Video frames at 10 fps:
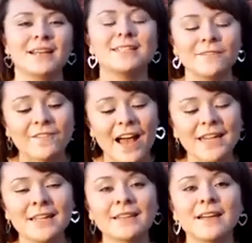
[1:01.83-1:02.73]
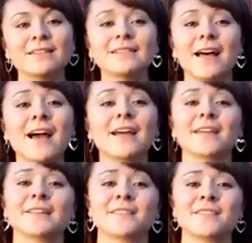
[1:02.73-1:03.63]
dividing their
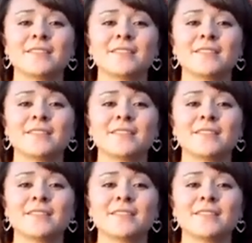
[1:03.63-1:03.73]
lives.